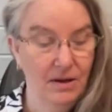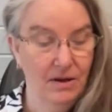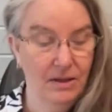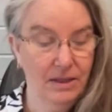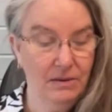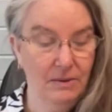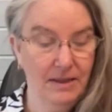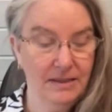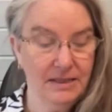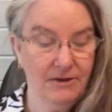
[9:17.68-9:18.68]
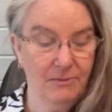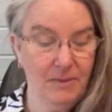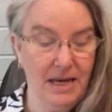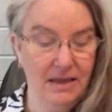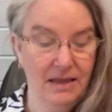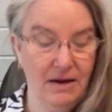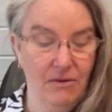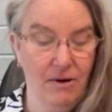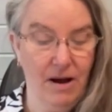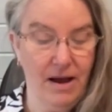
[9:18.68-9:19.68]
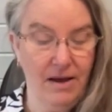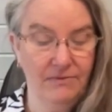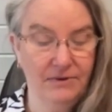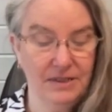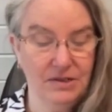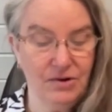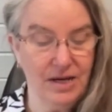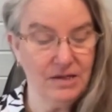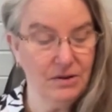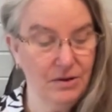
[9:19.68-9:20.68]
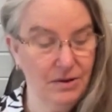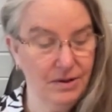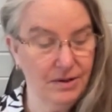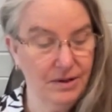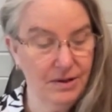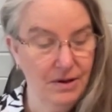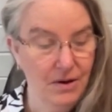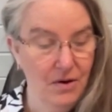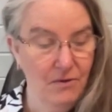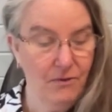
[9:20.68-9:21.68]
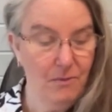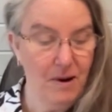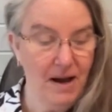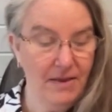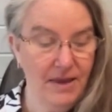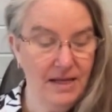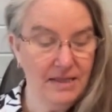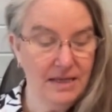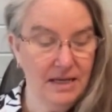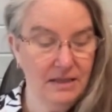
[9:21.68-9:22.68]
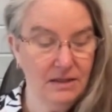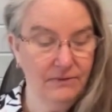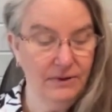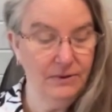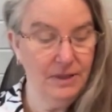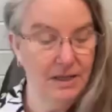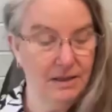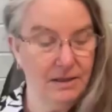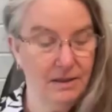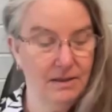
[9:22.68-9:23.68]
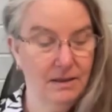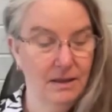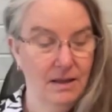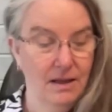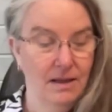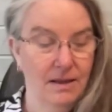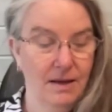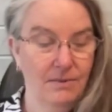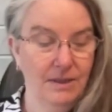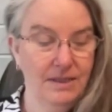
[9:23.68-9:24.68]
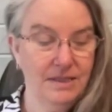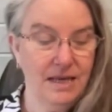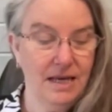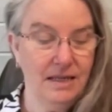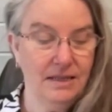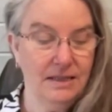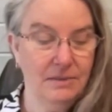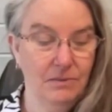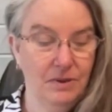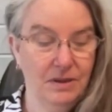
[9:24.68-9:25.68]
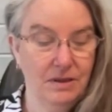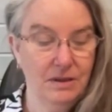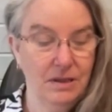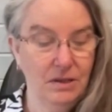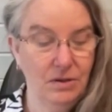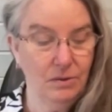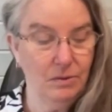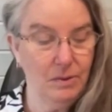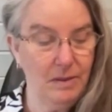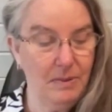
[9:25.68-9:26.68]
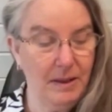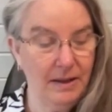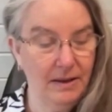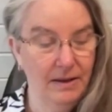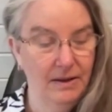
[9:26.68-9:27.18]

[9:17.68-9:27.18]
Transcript: Her little ones have made their cry of distress heard. For by the ascent of Luhith they will ascend with continual weeping.